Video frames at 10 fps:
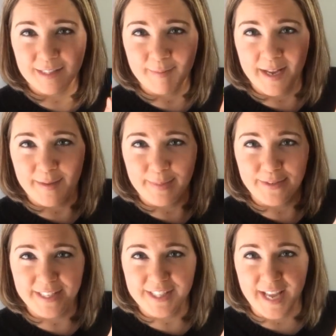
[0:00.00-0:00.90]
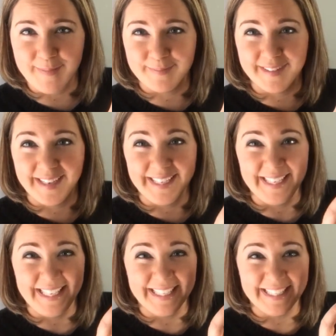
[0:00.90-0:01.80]
is my beauty gem right
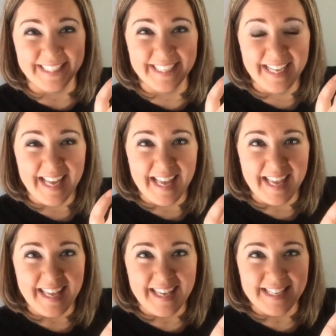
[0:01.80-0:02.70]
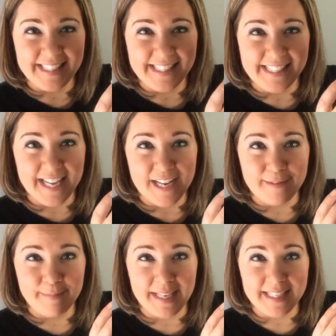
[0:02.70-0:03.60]
here. It
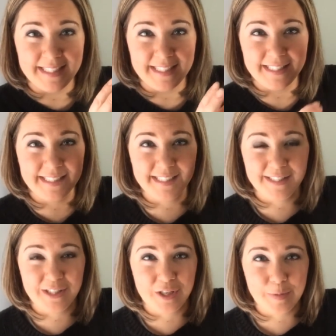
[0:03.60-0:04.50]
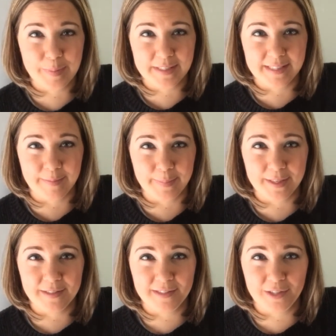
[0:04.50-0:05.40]
is super
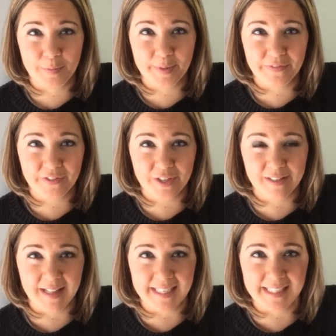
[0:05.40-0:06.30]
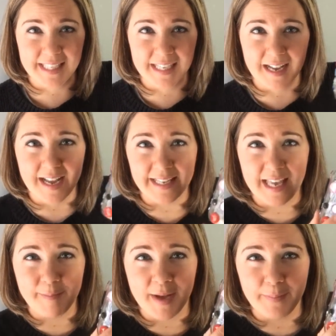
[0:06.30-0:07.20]
simple, super frugal idea I
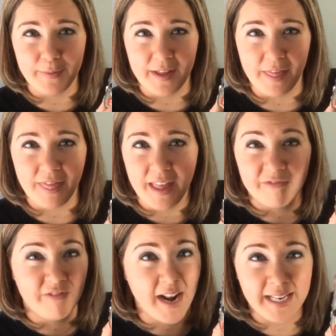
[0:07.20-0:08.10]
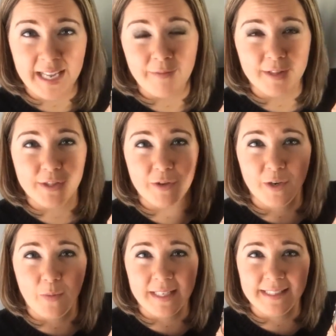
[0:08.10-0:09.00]
came up with running out the
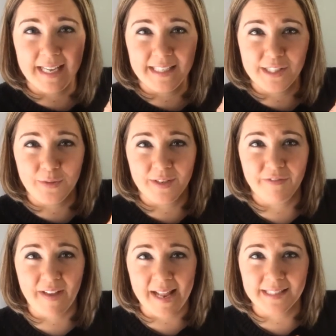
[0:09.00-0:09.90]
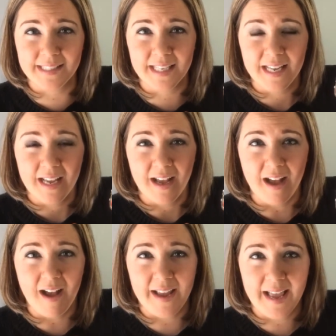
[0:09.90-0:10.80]
door one day to an event.
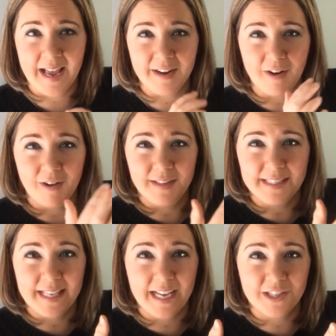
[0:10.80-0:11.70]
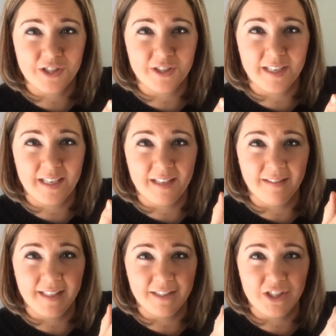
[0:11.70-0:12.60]
I had all these extra
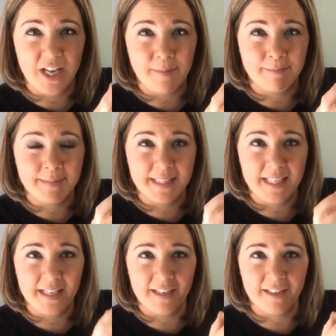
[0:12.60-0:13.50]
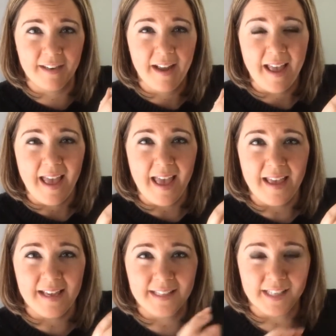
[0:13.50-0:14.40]
little gems here
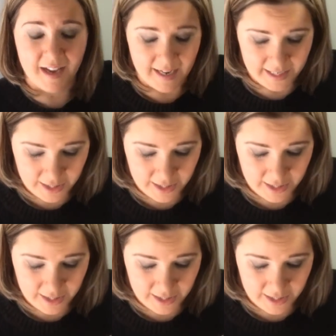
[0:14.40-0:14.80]
and I